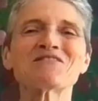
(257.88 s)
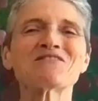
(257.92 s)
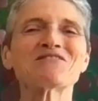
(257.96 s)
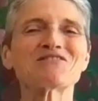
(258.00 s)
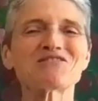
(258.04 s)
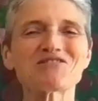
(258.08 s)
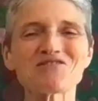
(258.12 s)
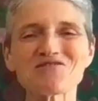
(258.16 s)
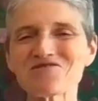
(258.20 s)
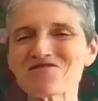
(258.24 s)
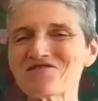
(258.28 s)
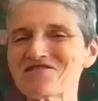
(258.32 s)

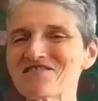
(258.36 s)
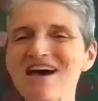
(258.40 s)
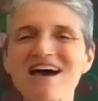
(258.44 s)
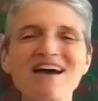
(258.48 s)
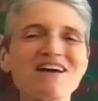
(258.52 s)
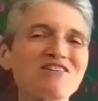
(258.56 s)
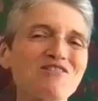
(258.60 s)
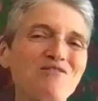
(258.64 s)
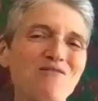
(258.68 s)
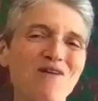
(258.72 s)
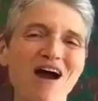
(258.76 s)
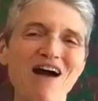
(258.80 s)
So
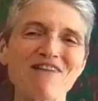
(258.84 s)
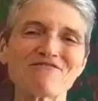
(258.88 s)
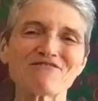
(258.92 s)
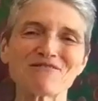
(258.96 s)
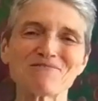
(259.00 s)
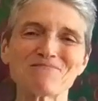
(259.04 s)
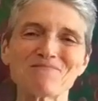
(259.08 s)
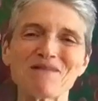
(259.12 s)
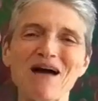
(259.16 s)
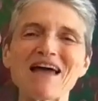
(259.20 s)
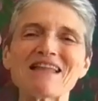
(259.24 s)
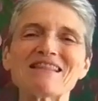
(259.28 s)
there you have
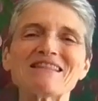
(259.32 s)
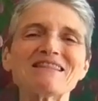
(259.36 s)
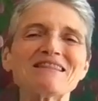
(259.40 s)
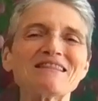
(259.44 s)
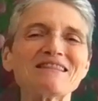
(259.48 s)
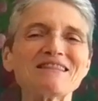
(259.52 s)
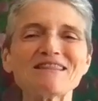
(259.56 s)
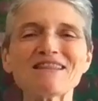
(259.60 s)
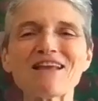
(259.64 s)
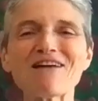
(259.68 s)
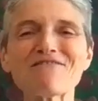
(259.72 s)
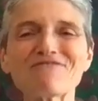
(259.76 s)
it, my
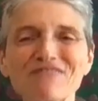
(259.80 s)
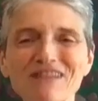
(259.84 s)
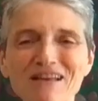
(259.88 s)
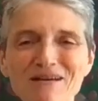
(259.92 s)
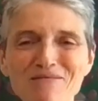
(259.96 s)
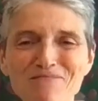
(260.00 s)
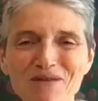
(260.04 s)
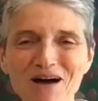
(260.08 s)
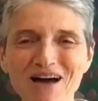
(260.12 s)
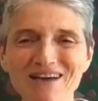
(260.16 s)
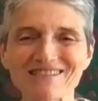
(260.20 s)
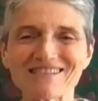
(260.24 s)
lovely
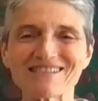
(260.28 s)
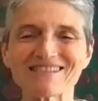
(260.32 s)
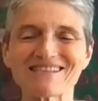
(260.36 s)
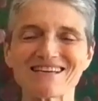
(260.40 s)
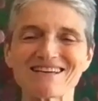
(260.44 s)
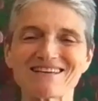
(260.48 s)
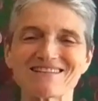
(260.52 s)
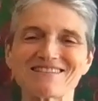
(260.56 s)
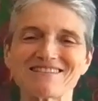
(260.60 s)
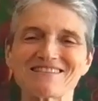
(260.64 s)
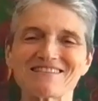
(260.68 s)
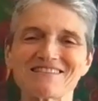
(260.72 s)

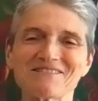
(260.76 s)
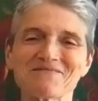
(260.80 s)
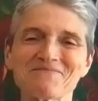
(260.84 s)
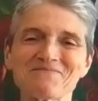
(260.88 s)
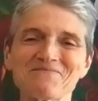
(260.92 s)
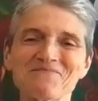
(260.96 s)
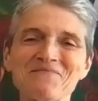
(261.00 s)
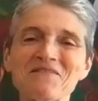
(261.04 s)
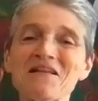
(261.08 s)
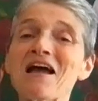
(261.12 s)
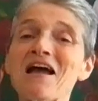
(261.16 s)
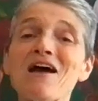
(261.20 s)
Pisceans.
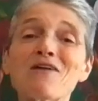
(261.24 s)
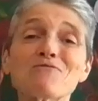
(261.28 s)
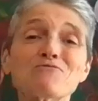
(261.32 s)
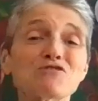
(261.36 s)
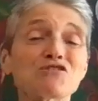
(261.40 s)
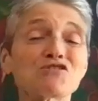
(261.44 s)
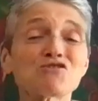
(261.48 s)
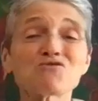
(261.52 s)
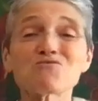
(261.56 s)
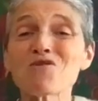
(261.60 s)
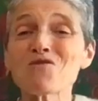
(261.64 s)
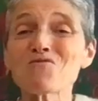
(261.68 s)
I
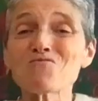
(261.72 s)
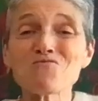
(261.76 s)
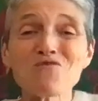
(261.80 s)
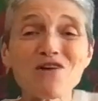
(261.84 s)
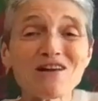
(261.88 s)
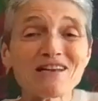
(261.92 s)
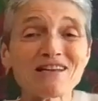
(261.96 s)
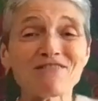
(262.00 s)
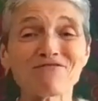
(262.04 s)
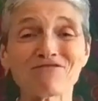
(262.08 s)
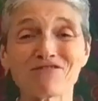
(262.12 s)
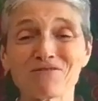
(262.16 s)
wish you a
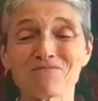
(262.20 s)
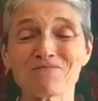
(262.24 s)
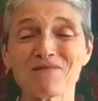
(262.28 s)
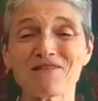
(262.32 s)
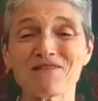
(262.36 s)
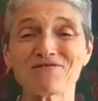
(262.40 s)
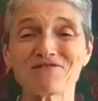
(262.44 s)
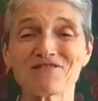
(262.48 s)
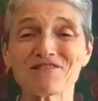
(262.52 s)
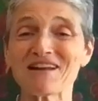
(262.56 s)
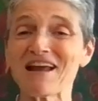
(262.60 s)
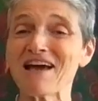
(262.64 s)
wonderful
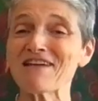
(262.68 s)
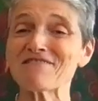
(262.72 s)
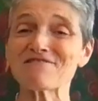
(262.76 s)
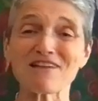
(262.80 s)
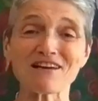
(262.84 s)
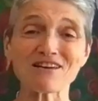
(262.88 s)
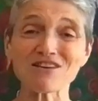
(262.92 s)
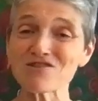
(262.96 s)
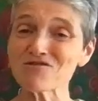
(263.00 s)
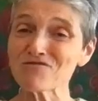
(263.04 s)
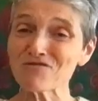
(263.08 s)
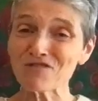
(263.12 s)
month, and I
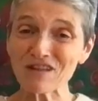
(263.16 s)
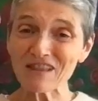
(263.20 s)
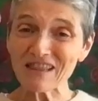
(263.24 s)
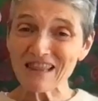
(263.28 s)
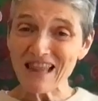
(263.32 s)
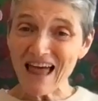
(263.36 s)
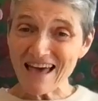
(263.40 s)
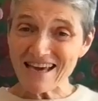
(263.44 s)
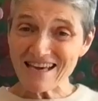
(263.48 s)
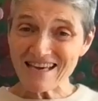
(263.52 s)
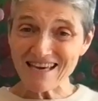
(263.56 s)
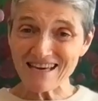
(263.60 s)
thank you for
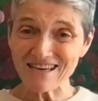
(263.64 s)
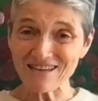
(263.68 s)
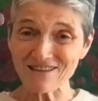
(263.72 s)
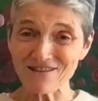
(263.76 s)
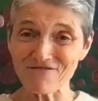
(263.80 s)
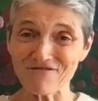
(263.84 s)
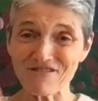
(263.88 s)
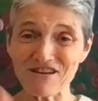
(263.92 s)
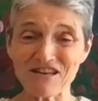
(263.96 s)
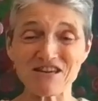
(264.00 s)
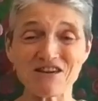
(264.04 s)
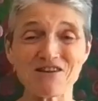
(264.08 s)
liking the
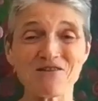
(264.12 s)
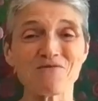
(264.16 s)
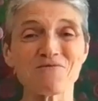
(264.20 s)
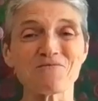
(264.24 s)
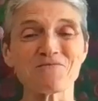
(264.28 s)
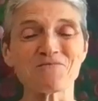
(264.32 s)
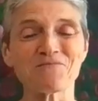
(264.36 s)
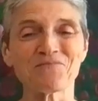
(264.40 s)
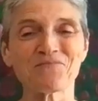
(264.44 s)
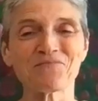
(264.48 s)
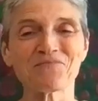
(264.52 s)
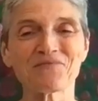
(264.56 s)
video,
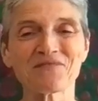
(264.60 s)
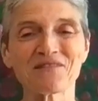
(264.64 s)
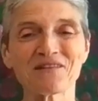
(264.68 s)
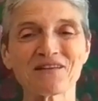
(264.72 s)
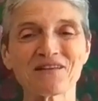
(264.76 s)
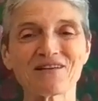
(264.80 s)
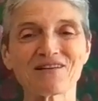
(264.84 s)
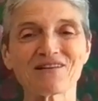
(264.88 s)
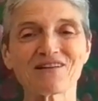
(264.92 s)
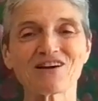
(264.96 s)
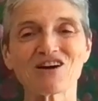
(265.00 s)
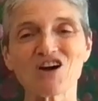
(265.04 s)

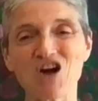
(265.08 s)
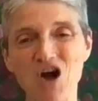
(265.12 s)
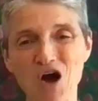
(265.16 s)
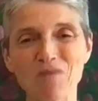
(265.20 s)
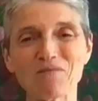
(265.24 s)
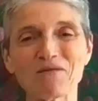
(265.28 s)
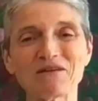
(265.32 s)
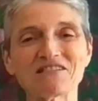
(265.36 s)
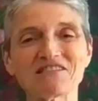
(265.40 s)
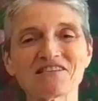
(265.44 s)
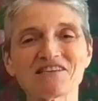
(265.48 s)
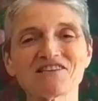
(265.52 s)

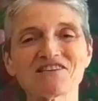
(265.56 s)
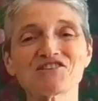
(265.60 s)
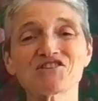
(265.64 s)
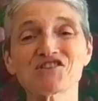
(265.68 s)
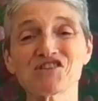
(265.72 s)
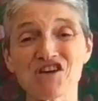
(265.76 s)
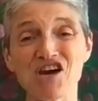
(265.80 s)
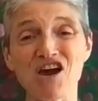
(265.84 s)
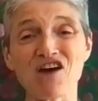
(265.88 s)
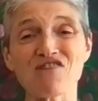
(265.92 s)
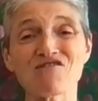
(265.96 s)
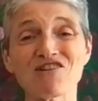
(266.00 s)
commenting,
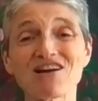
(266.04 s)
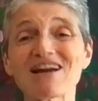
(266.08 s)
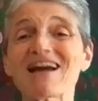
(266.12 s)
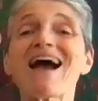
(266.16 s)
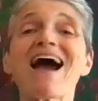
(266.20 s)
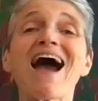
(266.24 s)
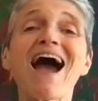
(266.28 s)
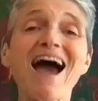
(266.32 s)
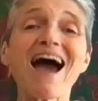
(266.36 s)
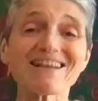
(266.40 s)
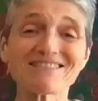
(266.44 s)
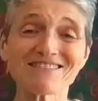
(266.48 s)

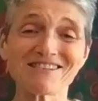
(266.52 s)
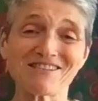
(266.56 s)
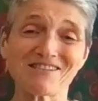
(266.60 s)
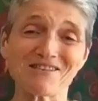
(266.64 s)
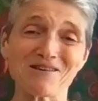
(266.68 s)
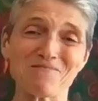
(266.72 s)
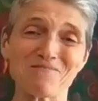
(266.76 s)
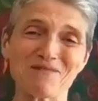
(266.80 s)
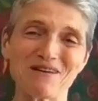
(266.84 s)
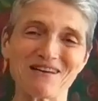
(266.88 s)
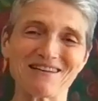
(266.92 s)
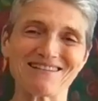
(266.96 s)
sharing, and
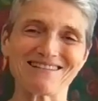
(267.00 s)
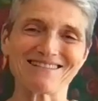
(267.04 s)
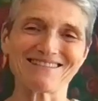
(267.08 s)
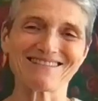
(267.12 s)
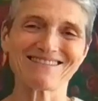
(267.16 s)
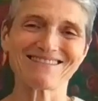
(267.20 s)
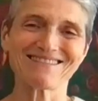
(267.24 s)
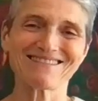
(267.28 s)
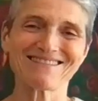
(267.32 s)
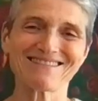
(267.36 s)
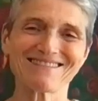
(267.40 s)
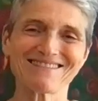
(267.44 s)
subbing.
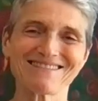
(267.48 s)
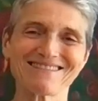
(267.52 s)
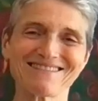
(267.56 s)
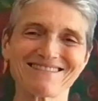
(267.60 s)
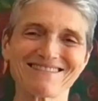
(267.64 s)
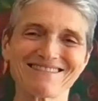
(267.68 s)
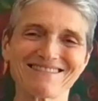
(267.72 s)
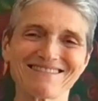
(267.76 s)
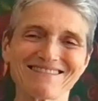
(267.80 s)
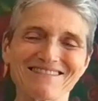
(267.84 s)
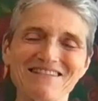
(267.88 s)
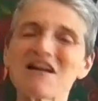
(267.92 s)

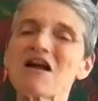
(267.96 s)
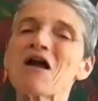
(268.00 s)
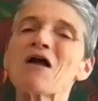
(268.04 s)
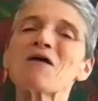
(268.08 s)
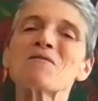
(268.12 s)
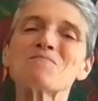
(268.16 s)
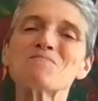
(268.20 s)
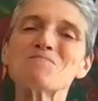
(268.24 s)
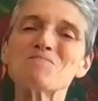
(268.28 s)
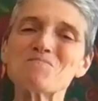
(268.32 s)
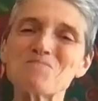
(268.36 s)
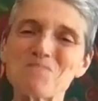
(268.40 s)

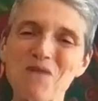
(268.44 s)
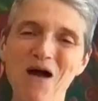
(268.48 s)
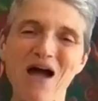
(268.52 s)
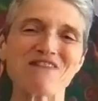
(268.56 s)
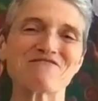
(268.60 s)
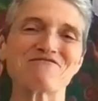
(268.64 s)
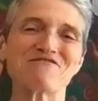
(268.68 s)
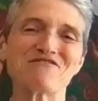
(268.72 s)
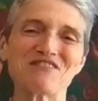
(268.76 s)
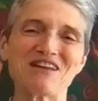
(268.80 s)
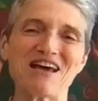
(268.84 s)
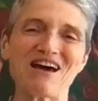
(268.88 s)
Bye
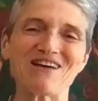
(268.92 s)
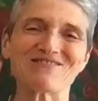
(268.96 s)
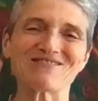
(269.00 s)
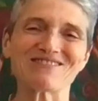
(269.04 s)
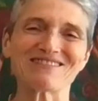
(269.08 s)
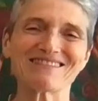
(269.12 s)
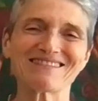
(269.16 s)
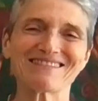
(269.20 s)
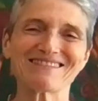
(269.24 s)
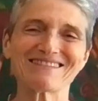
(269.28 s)
for now.